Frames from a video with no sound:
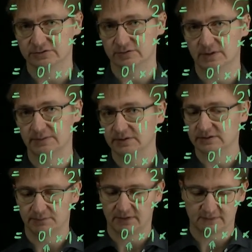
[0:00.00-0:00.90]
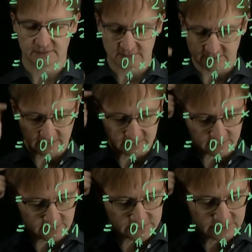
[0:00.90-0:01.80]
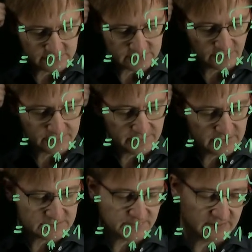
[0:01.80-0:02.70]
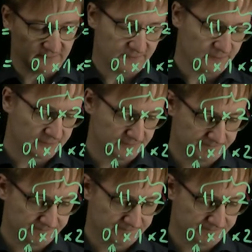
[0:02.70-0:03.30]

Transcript: So maybe in Python, the tail recursion is optimized by default.